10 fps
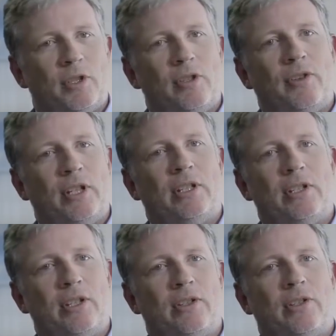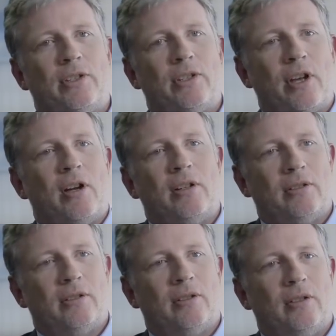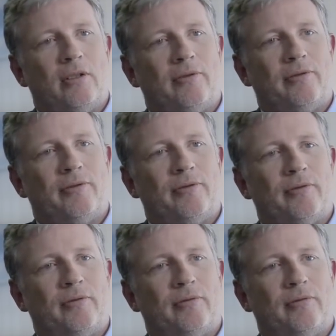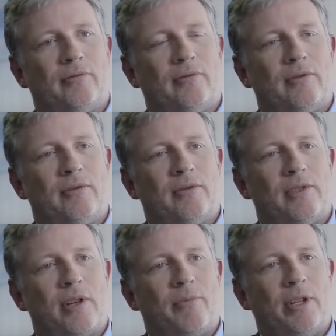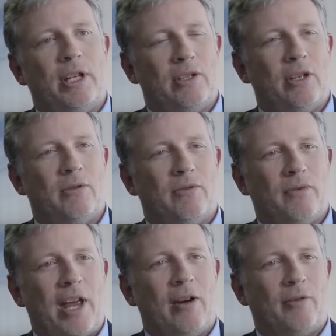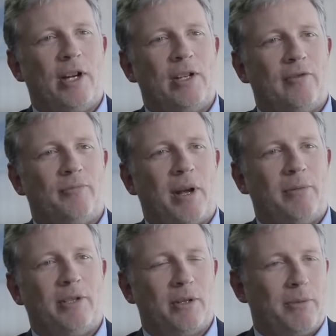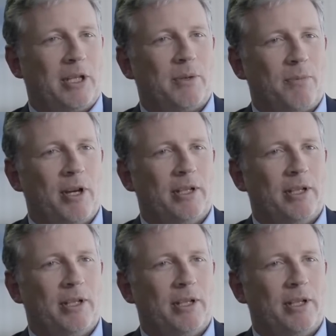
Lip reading: did you think this is the start of something in terms of outrage of public that are being spied?